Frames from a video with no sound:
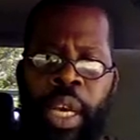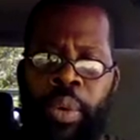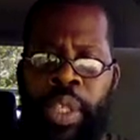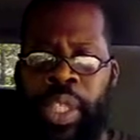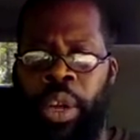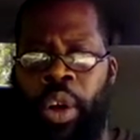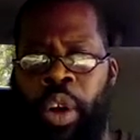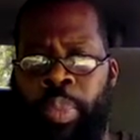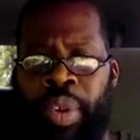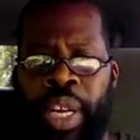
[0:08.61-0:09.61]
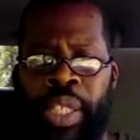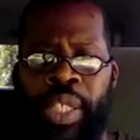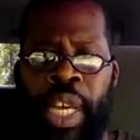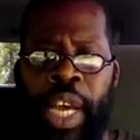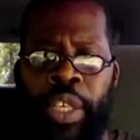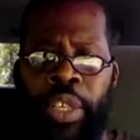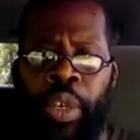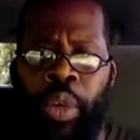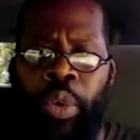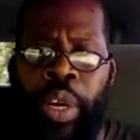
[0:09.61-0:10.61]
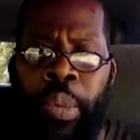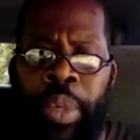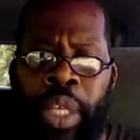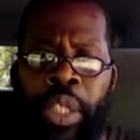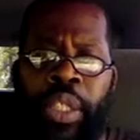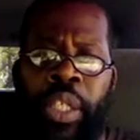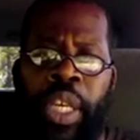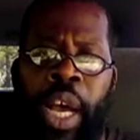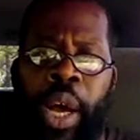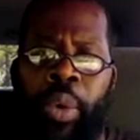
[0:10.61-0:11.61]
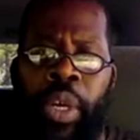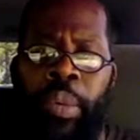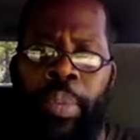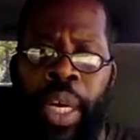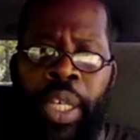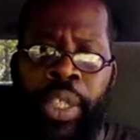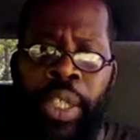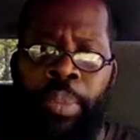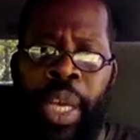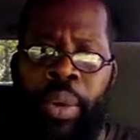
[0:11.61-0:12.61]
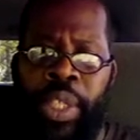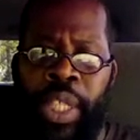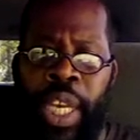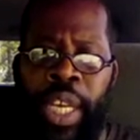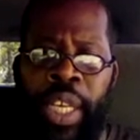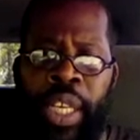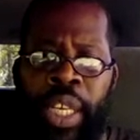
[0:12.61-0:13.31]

I want to say all praises, honor, and glory be to Yahweh, Bahashem Yahweh Shai.